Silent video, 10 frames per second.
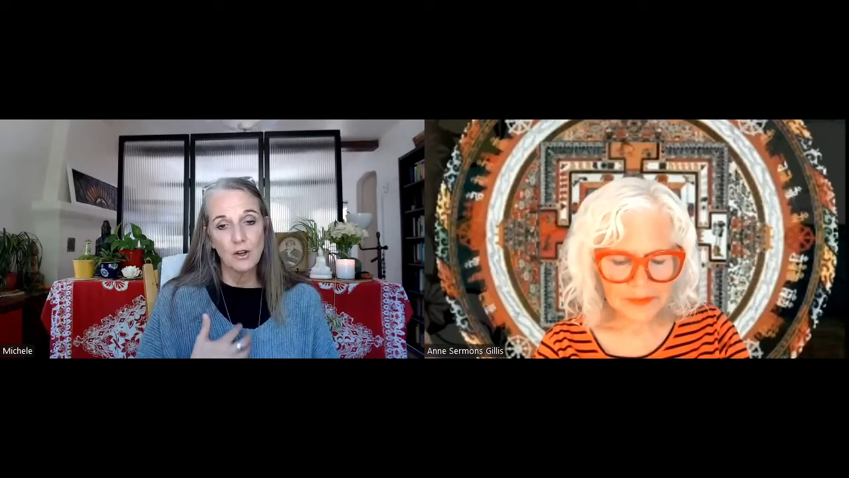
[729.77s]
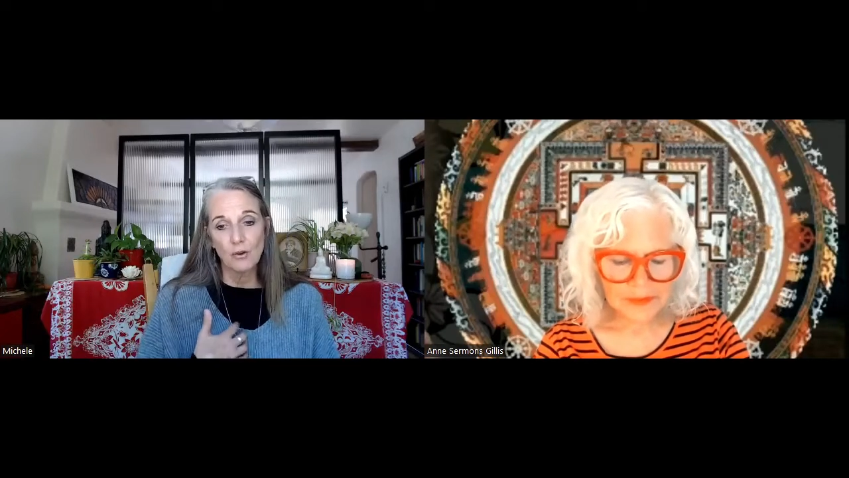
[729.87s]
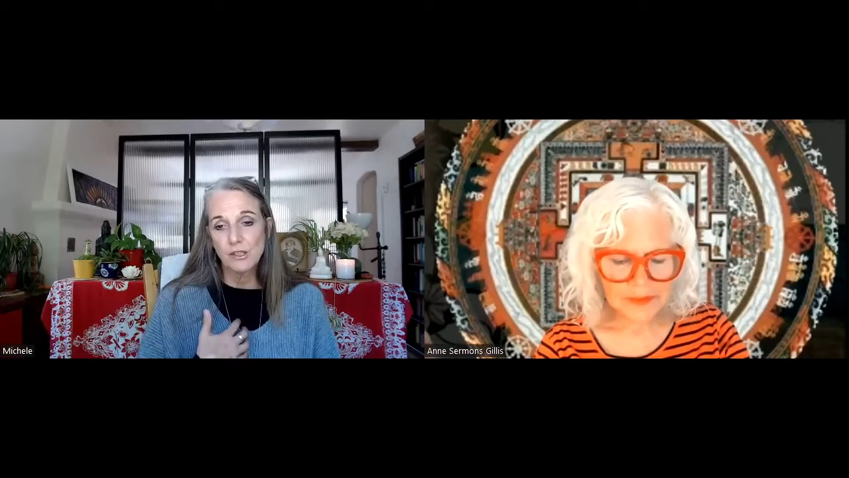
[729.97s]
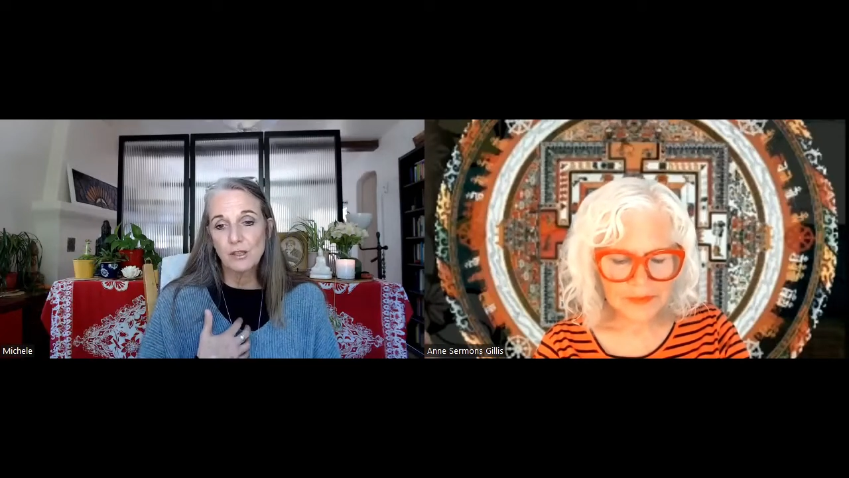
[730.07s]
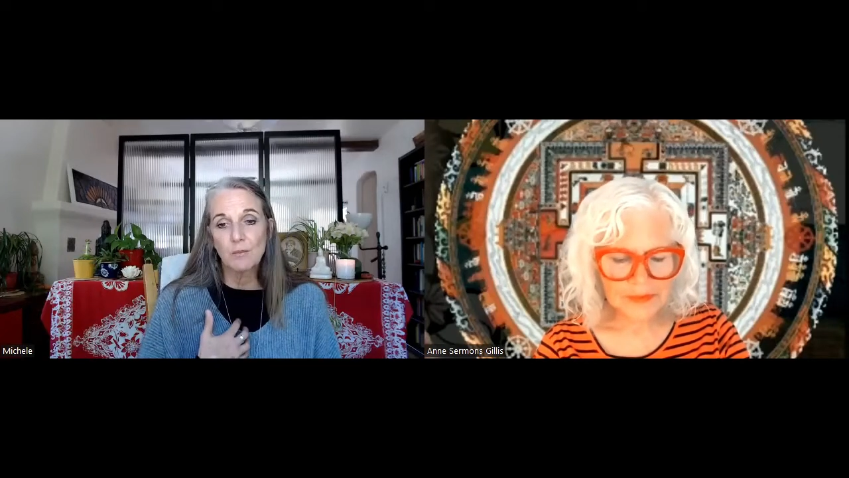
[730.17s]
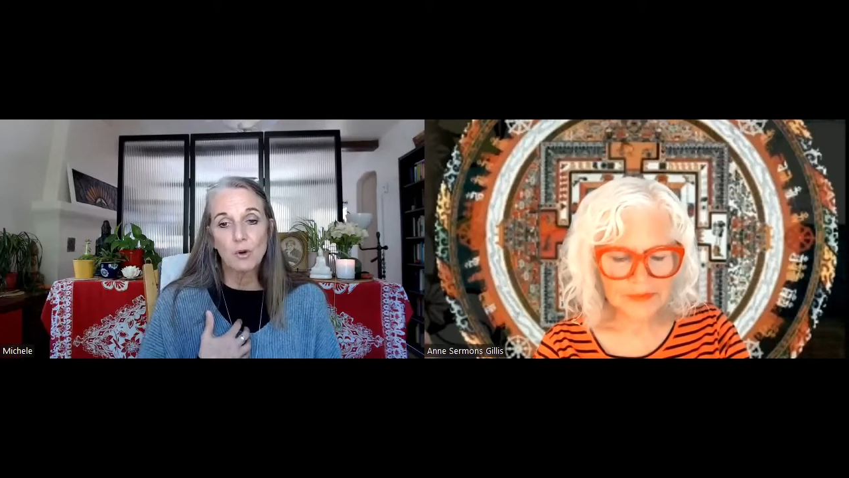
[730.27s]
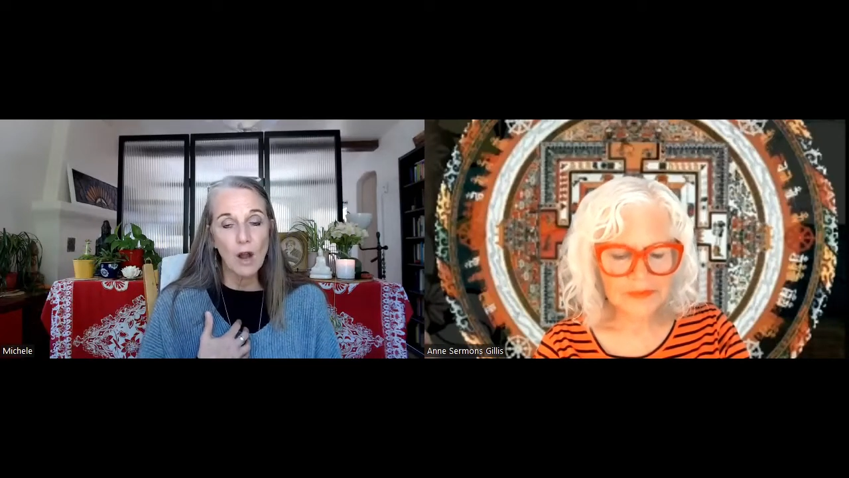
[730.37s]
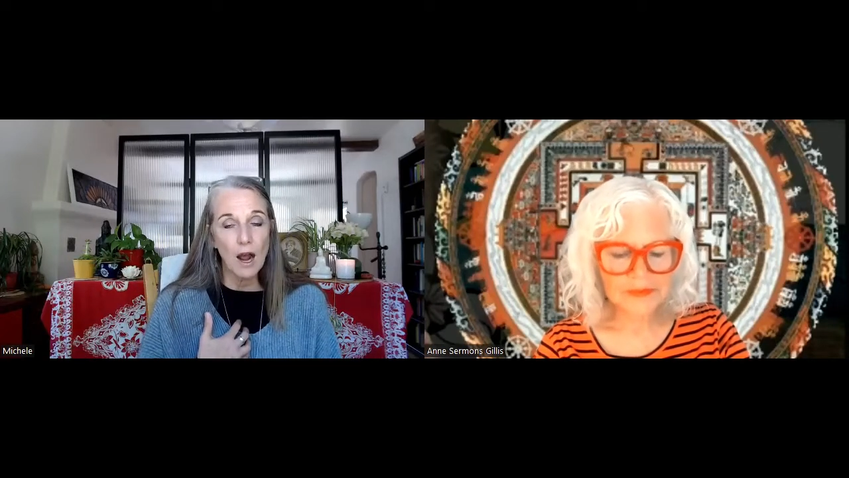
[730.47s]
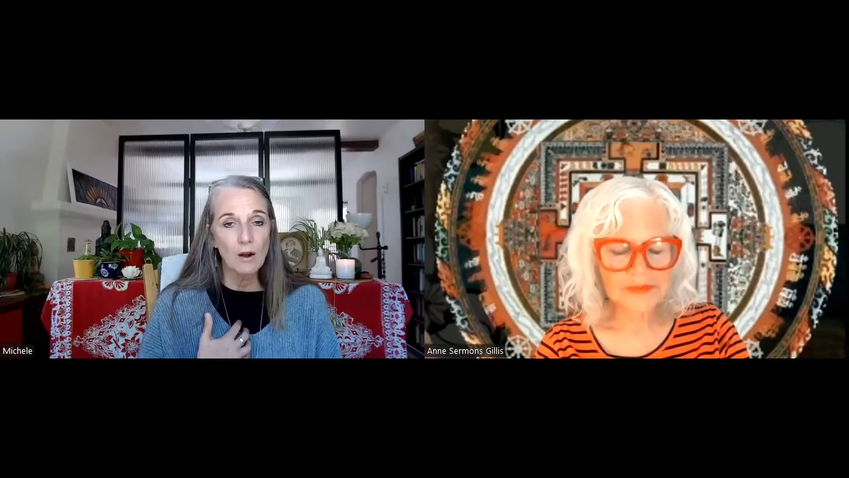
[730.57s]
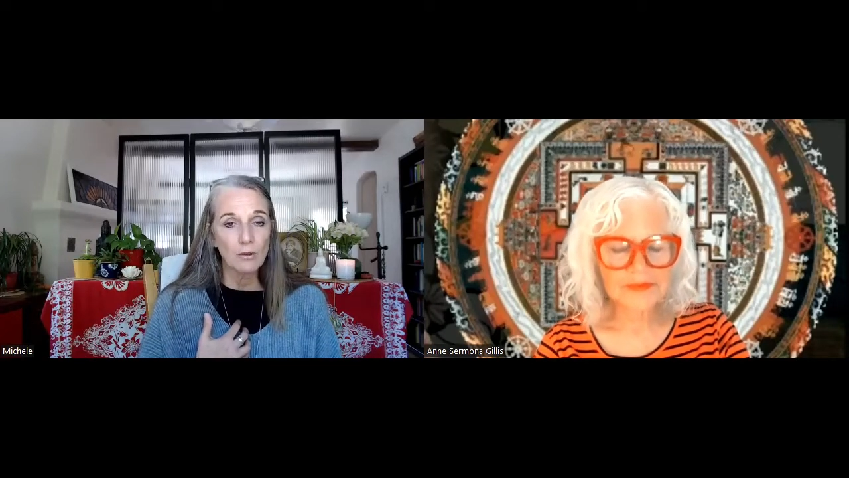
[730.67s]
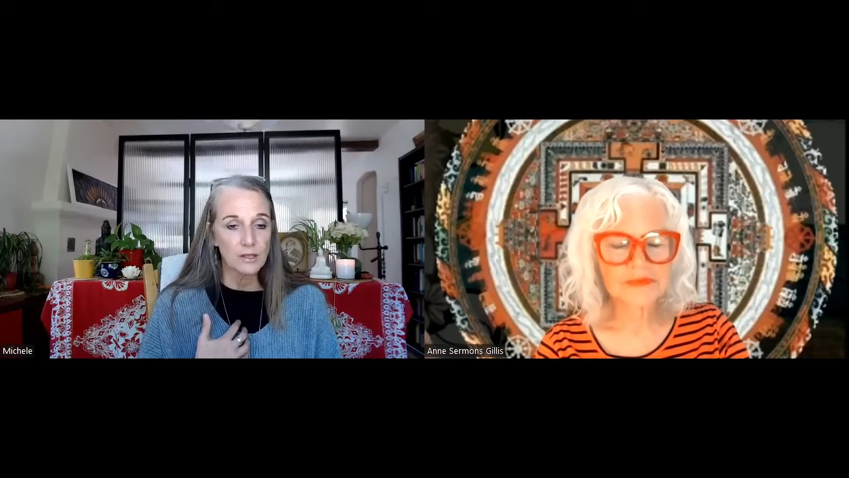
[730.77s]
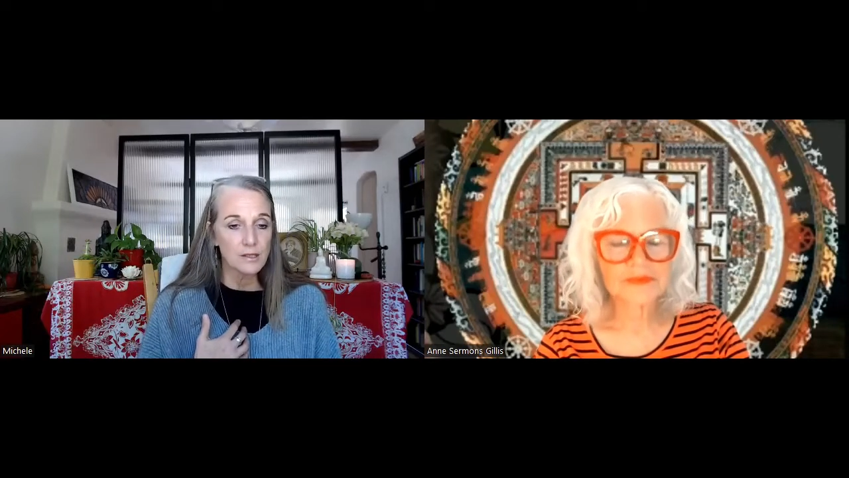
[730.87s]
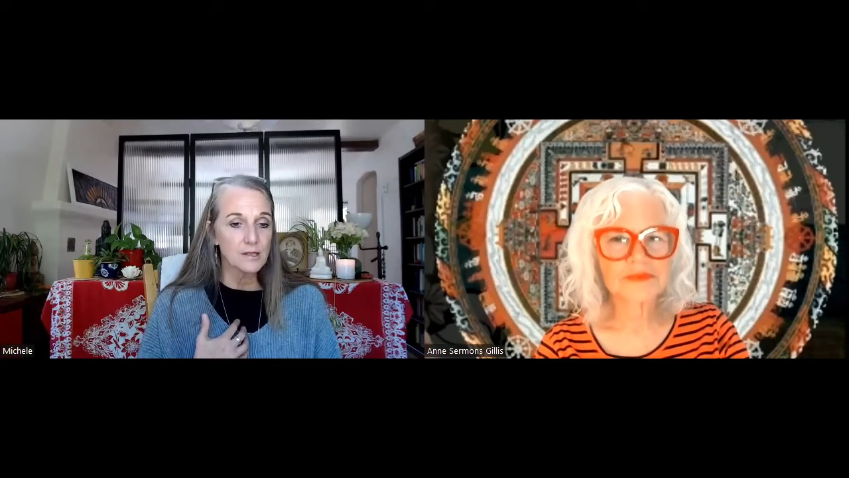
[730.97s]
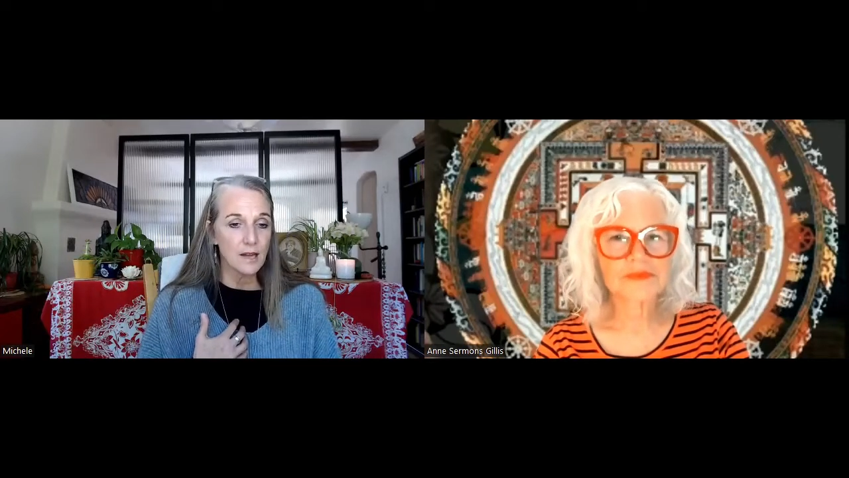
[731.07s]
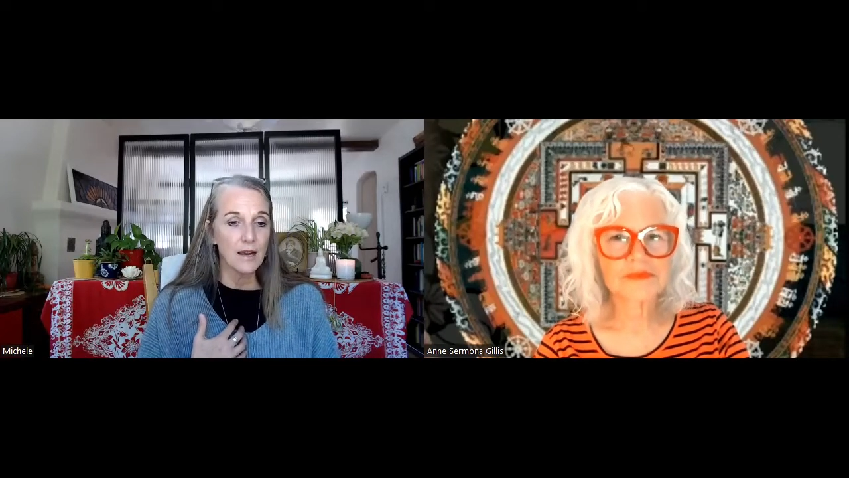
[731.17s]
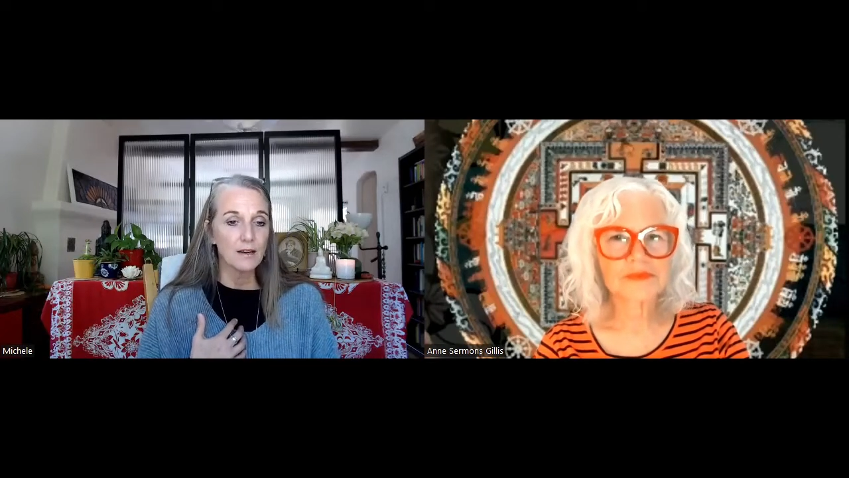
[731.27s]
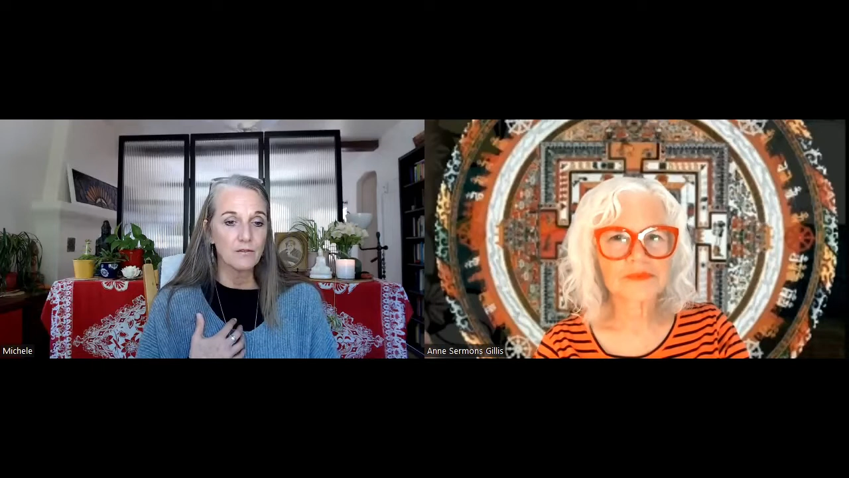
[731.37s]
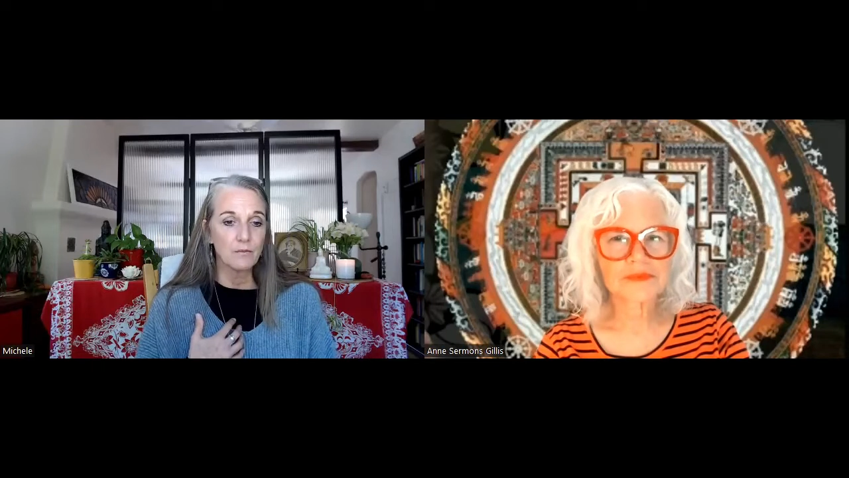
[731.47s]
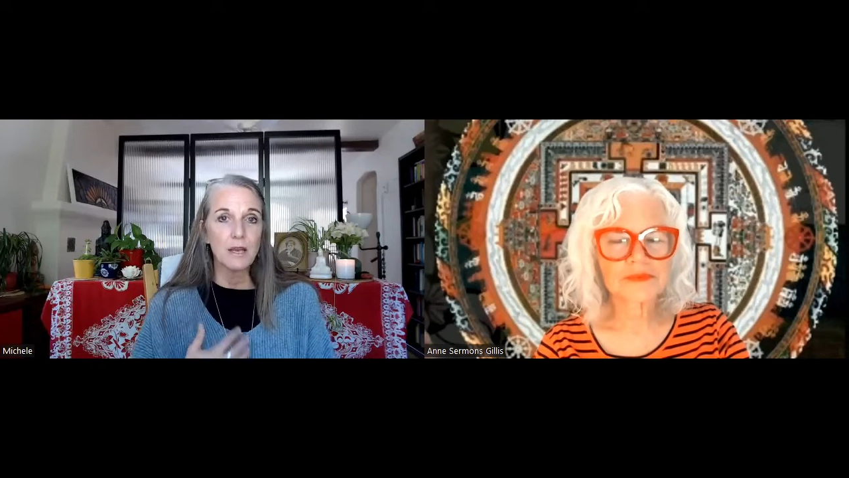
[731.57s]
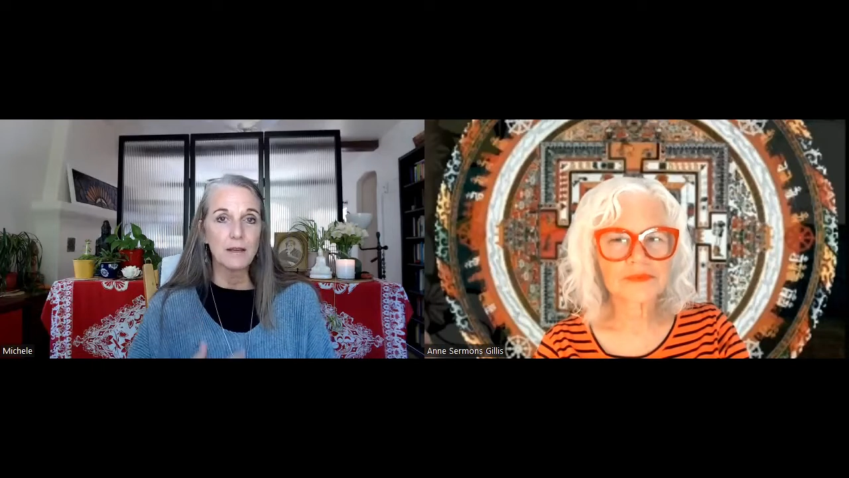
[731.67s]
some ground inside
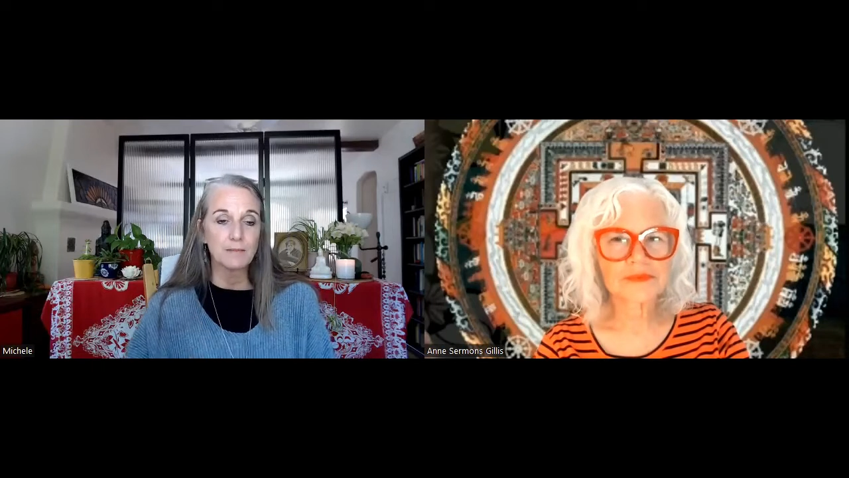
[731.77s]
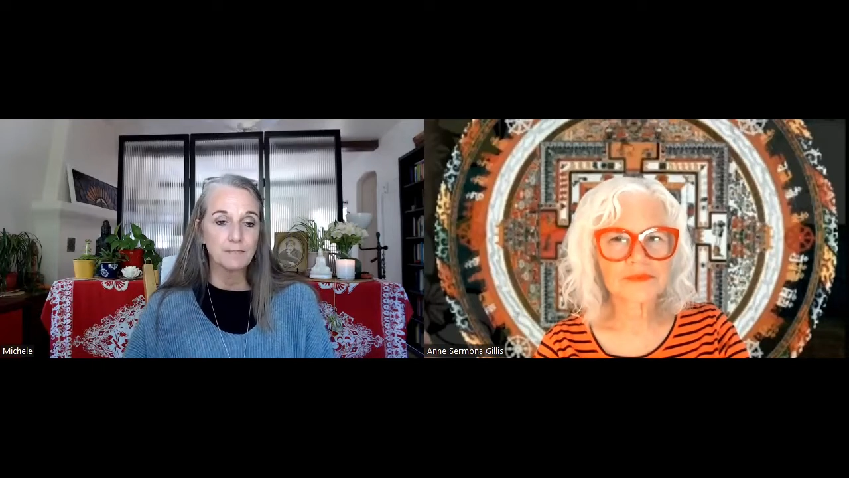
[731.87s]
of me.